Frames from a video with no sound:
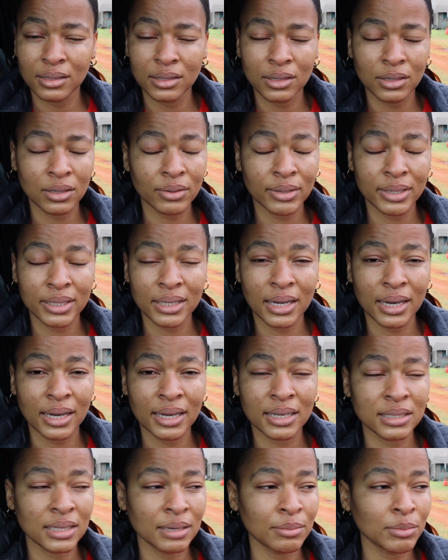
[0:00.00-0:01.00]
You know what,
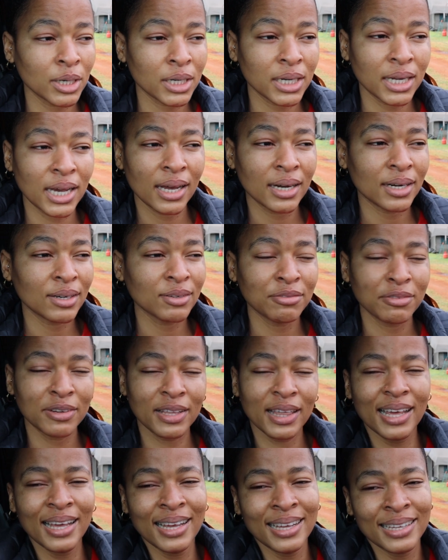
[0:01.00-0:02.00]
guys? I'm not cut out for
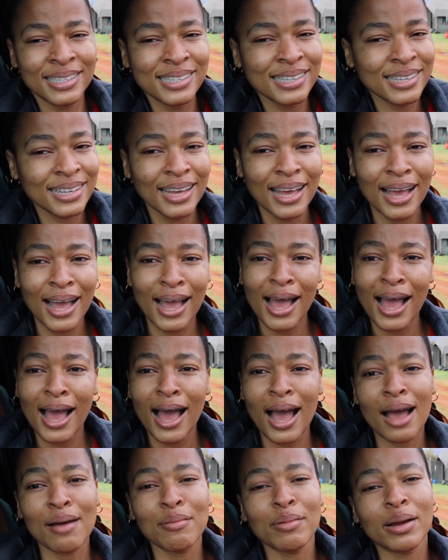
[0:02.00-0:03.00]
this.
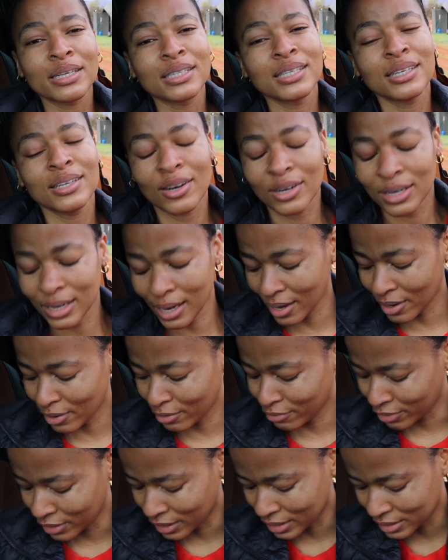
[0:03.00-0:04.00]
I'm actually not cut
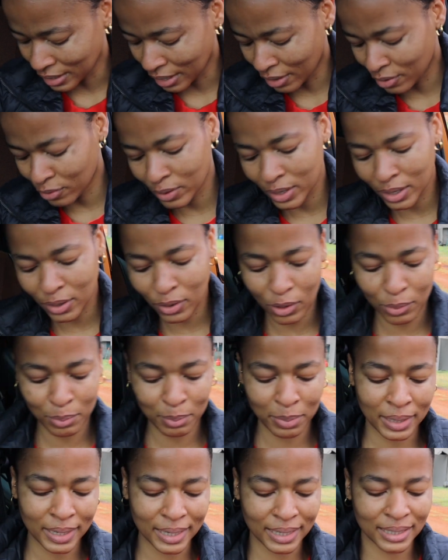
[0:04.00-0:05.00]
out for this. I don't want to
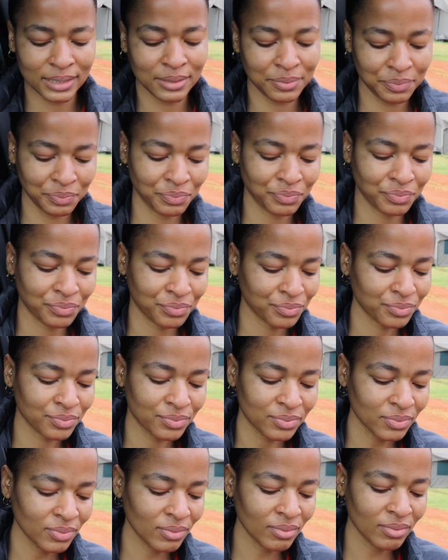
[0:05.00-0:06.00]
complain.
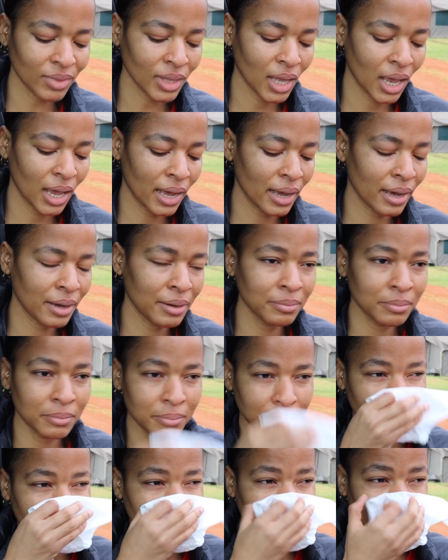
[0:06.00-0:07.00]

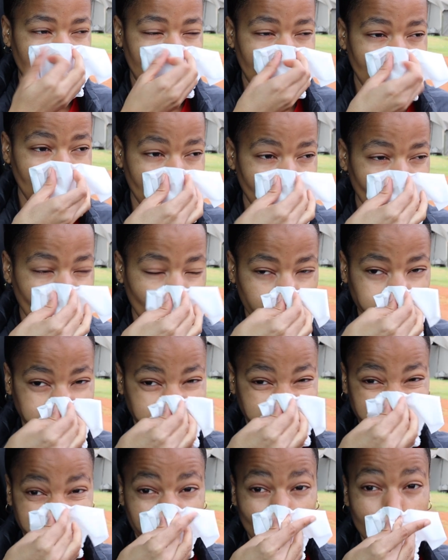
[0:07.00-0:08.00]
But yeah,
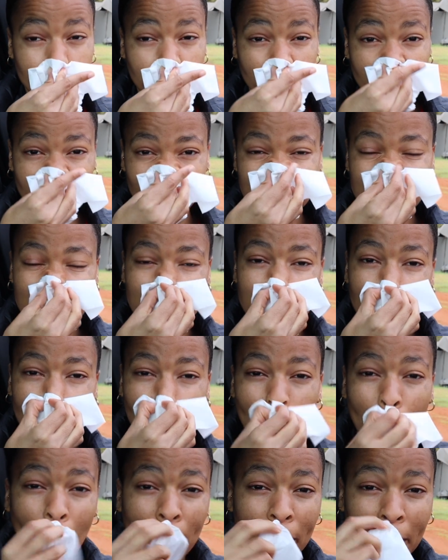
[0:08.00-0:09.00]
we drove out in the
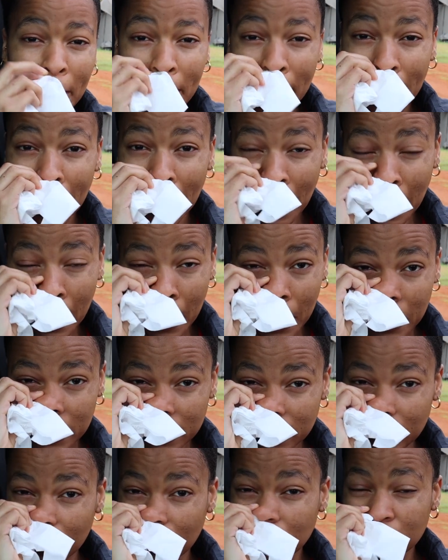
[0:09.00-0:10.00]
morning
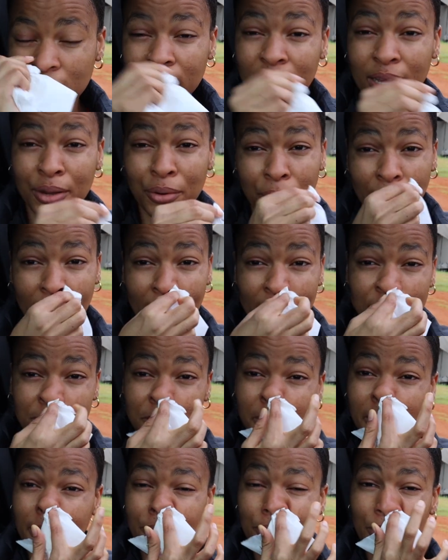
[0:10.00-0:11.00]
to go to the garage
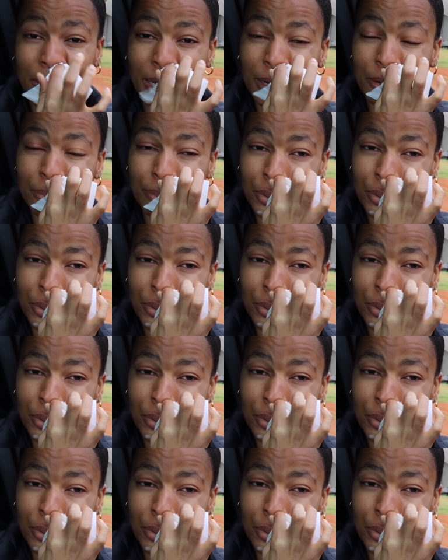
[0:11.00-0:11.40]
so that we can